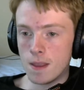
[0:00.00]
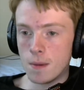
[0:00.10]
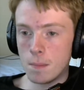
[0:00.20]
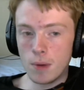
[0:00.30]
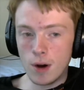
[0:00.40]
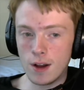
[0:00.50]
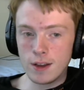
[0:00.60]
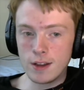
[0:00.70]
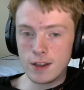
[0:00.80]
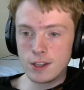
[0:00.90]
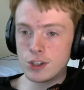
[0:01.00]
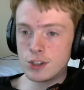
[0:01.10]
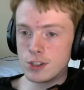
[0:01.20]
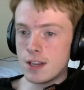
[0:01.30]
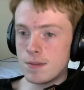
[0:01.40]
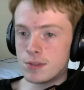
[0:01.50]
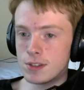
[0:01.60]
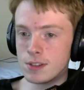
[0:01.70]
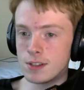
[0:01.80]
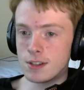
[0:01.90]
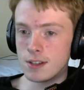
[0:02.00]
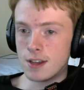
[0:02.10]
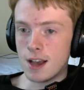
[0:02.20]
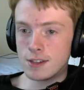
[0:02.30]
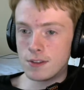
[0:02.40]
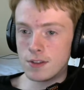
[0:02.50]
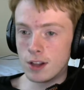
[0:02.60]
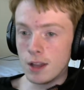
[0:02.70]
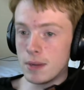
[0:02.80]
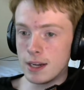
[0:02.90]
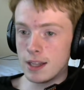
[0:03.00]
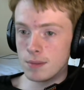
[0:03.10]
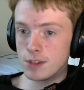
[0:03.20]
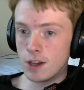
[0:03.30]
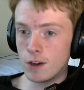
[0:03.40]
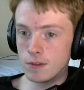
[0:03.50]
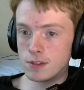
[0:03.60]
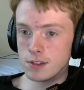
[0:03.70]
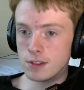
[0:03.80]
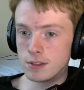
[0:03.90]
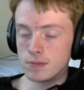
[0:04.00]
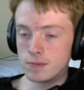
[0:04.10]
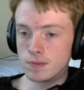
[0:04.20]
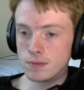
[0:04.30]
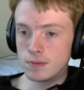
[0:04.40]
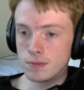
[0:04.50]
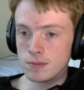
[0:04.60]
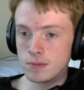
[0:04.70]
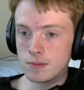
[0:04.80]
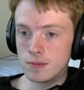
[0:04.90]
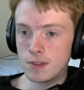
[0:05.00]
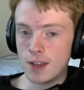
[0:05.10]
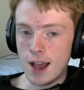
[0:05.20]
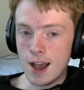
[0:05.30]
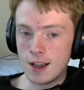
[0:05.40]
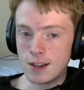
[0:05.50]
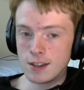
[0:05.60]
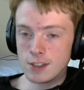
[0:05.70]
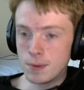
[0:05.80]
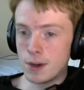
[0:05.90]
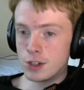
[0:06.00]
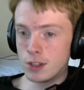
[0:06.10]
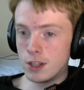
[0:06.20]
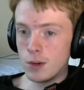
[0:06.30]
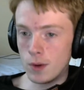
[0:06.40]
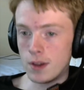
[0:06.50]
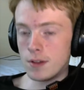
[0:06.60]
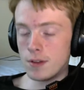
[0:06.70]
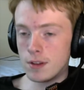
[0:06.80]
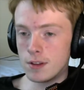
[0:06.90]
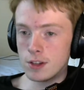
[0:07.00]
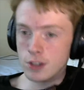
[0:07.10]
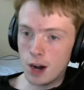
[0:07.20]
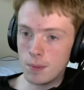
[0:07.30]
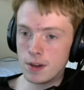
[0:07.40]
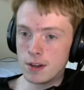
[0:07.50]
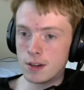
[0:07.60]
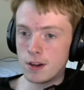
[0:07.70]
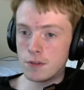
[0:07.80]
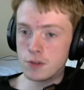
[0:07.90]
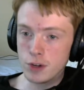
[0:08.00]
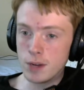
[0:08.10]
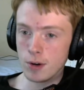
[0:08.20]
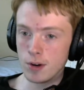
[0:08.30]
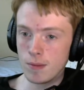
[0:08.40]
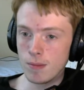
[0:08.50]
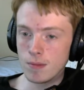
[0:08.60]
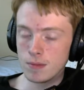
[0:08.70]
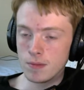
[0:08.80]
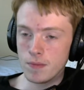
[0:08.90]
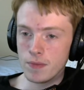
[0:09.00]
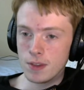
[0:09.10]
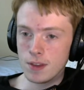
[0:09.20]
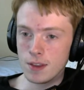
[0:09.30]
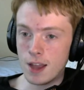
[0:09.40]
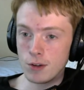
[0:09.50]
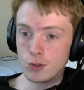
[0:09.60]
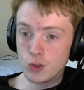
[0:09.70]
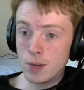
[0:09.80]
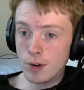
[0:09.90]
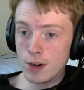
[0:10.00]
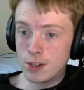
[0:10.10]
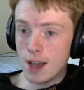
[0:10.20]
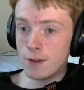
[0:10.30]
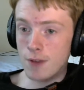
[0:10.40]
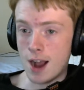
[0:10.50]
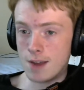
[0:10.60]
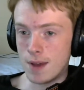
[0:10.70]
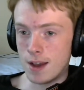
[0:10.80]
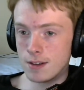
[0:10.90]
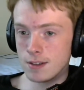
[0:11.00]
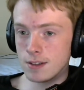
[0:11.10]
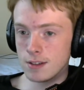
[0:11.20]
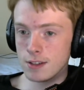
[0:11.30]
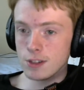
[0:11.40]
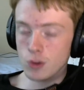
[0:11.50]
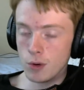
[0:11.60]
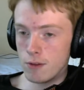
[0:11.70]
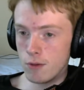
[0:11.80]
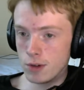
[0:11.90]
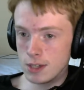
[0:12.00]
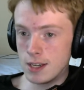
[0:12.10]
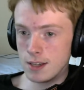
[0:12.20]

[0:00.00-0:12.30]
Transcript: But it just seems as if they're limiting themselves, uh, especially with the topic of Dreamer. Now, Dreamer has had a VAC ban since 2014.